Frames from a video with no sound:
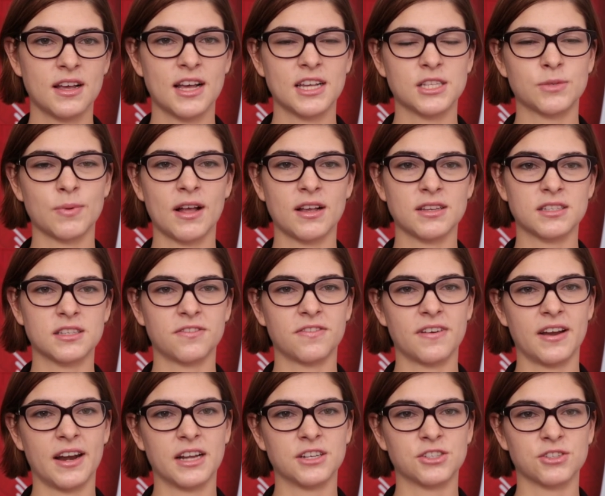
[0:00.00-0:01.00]
as well as the
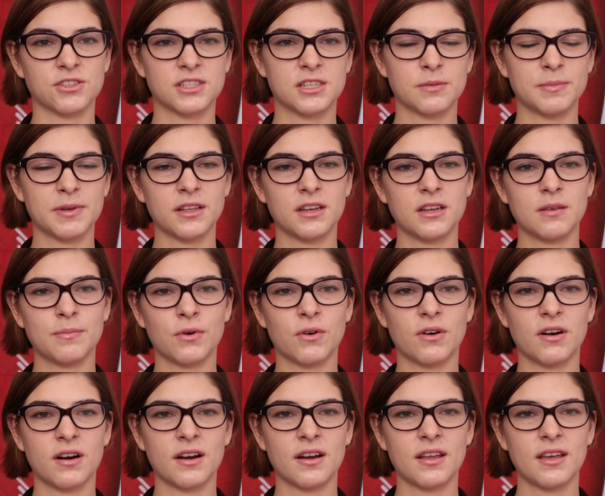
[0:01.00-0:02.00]
Financial Stability
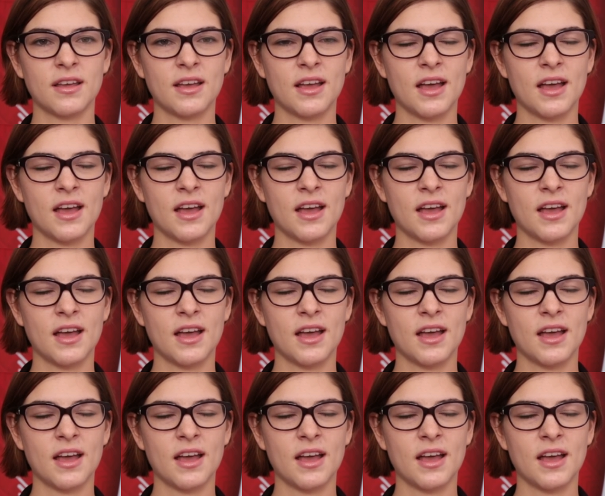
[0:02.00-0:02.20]
Board,